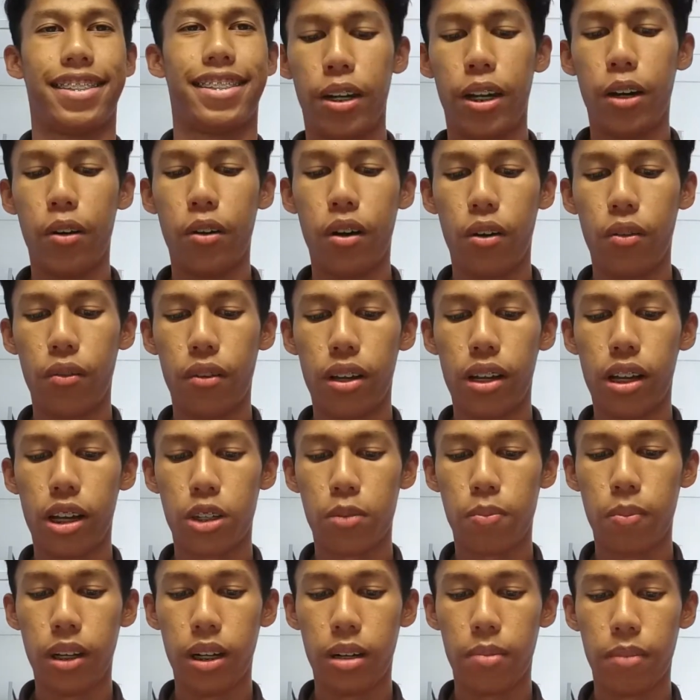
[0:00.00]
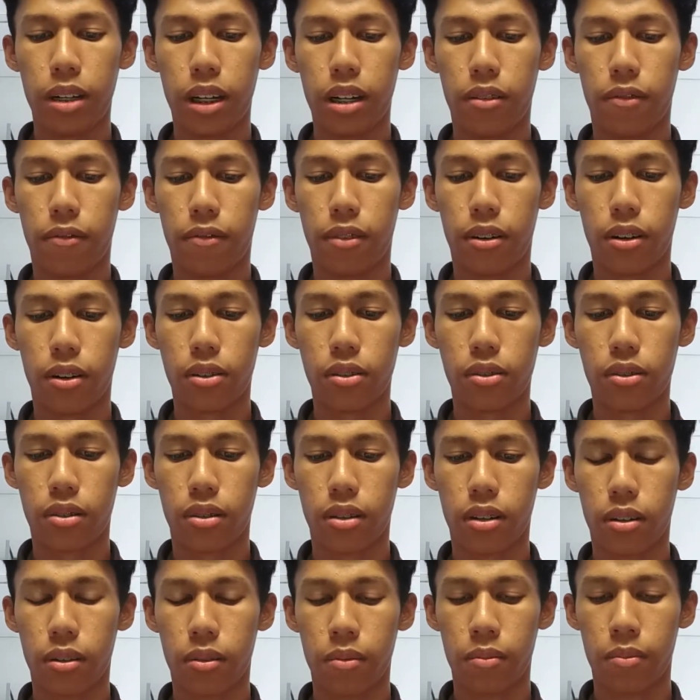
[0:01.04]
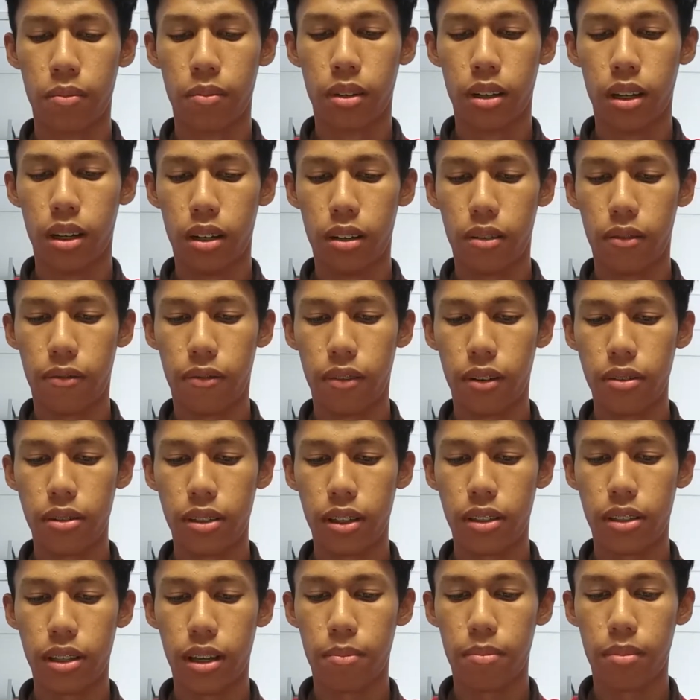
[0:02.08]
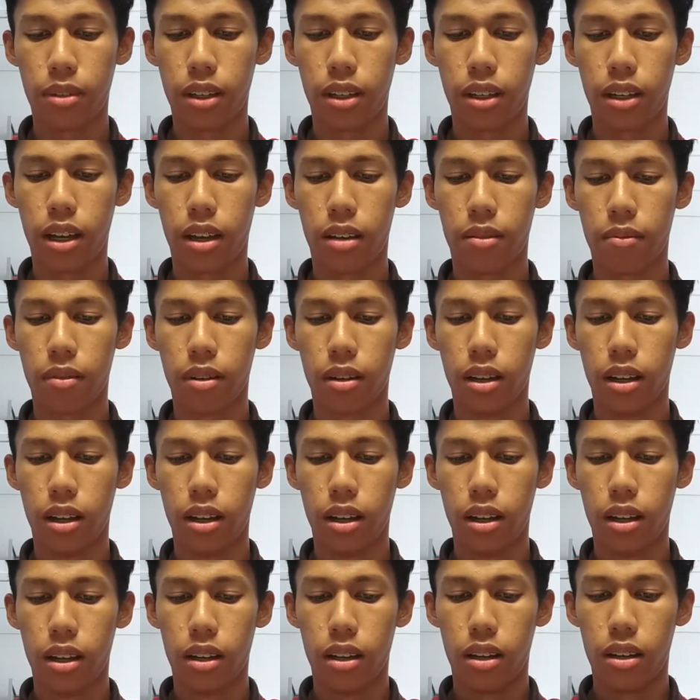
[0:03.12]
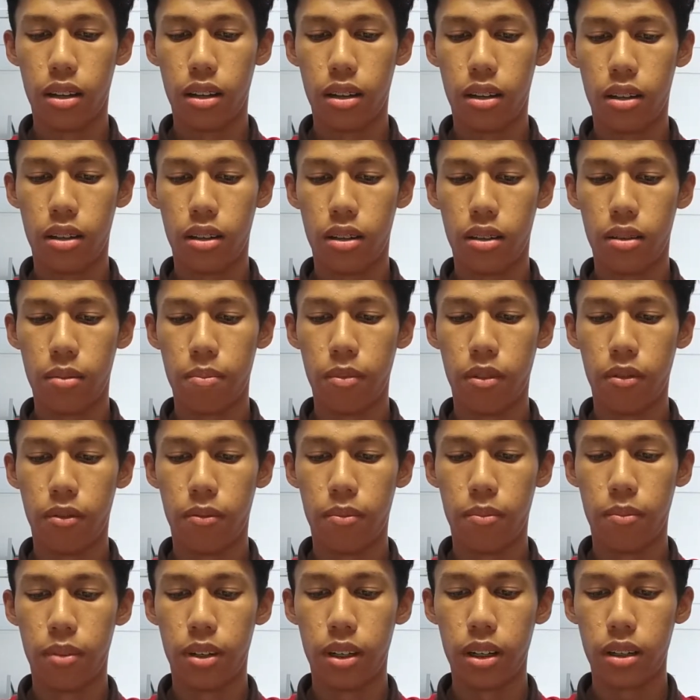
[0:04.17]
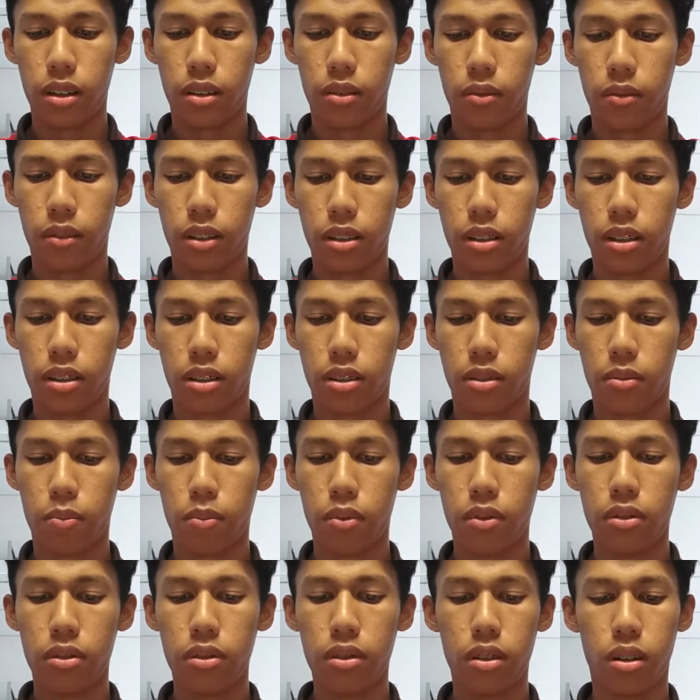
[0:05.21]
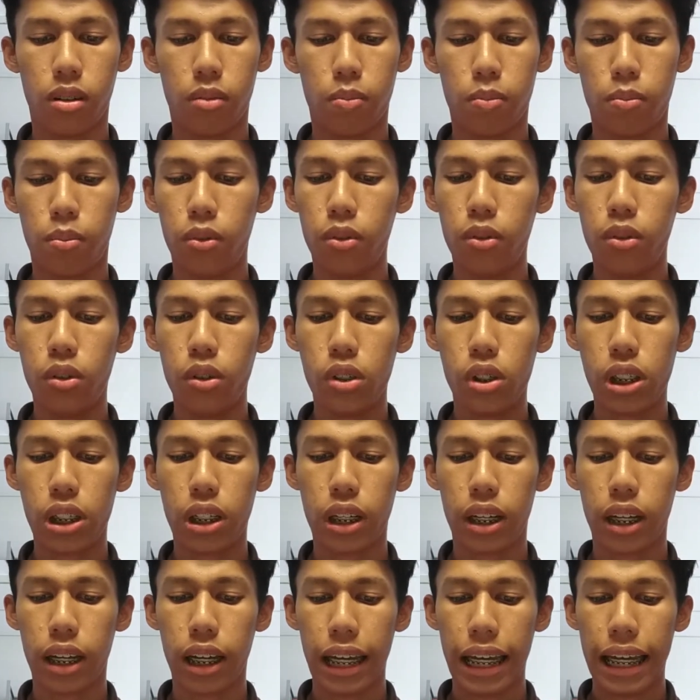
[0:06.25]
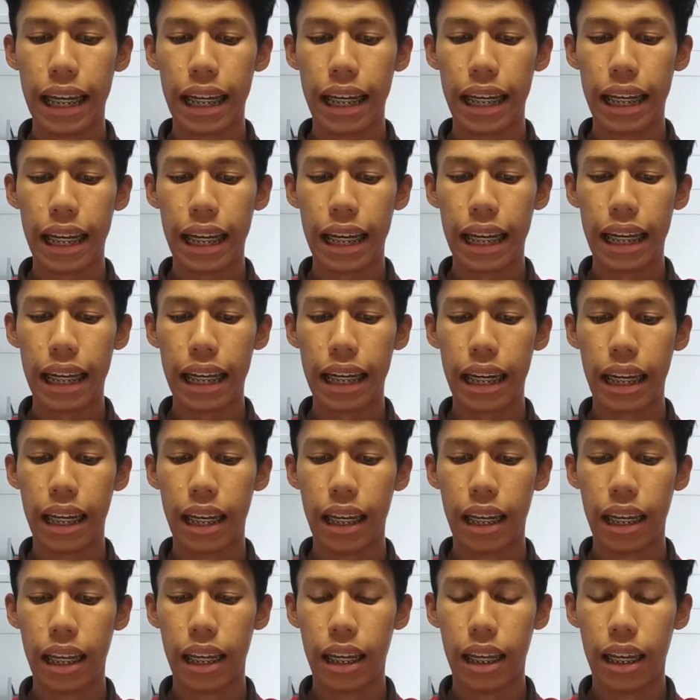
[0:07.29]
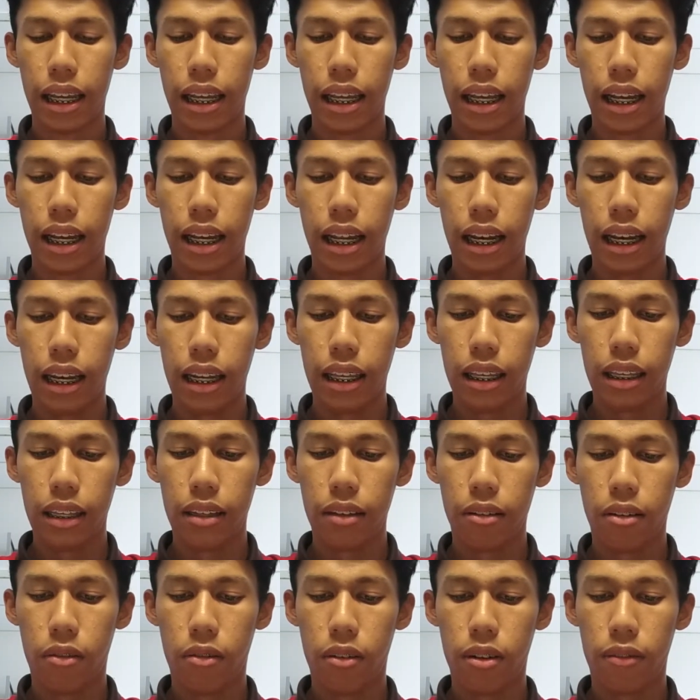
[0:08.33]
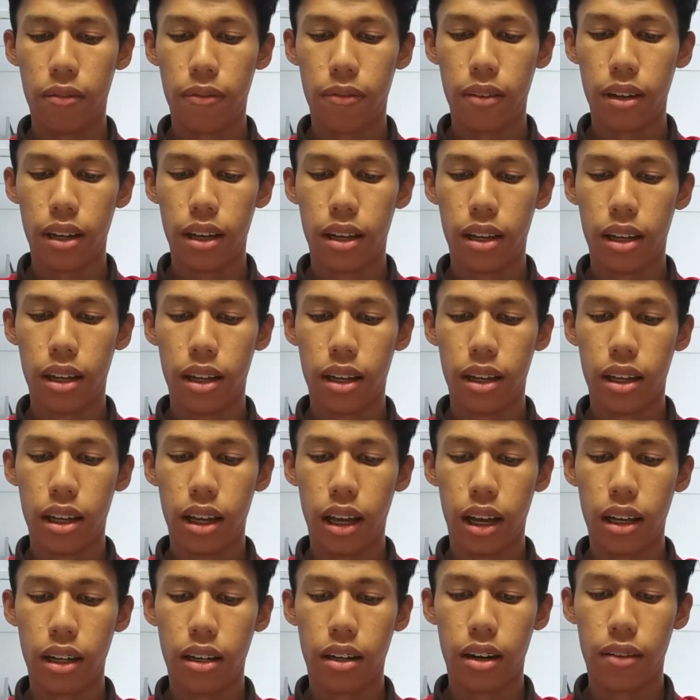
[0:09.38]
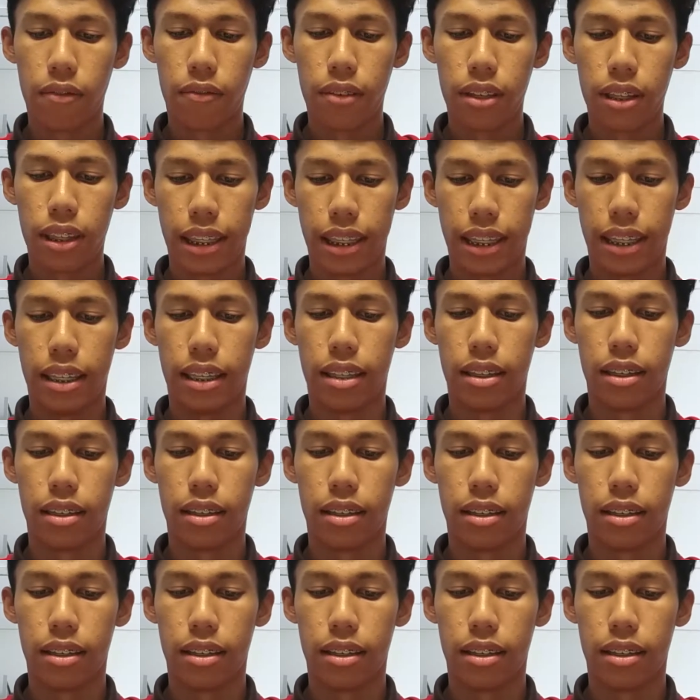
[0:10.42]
Now I will explain about the force. A force is something that movement, which is pull or push, that link with gravity.